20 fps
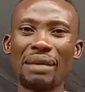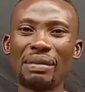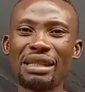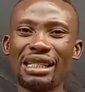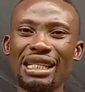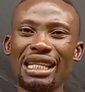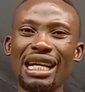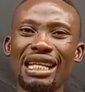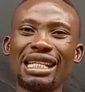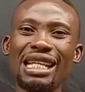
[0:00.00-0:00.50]
Is
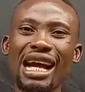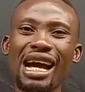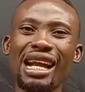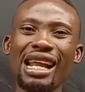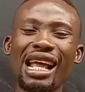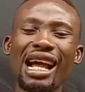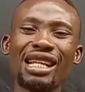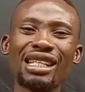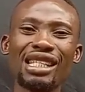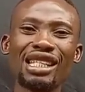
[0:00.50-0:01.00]
it that they are
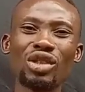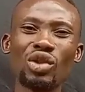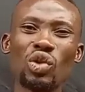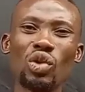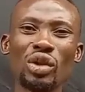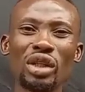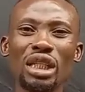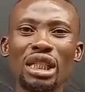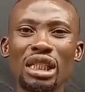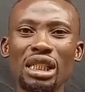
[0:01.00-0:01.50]
reacting to
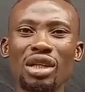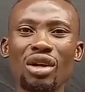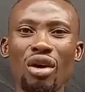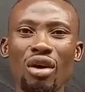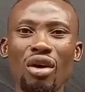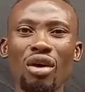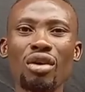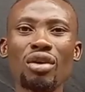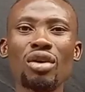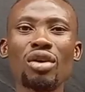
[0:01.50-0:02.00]
it,
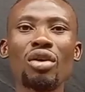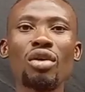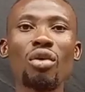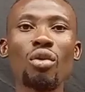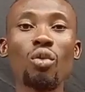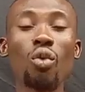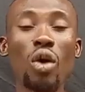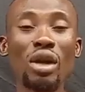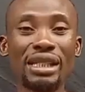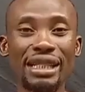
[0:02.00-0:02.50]
or
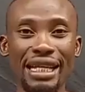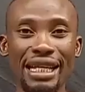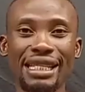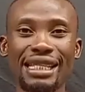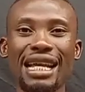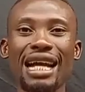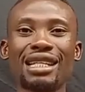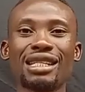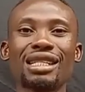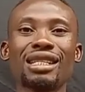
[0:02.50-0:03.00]
what
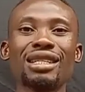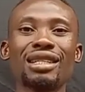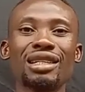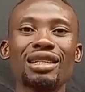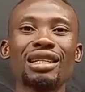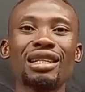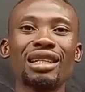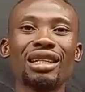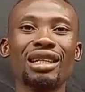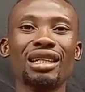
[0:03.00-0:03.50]
exactly
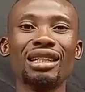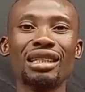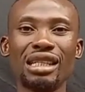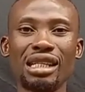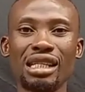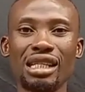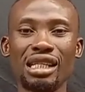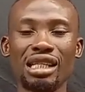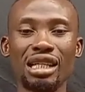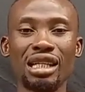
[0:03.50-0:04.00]

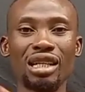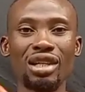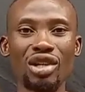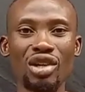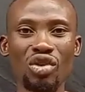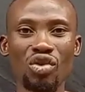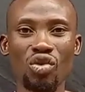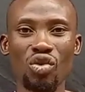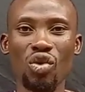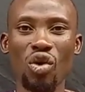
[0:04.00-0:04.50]
is
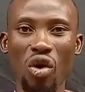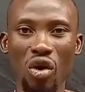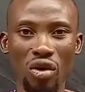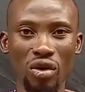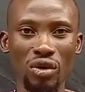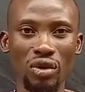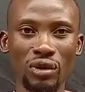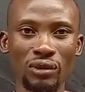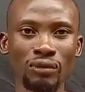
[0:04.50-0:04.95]
wrong?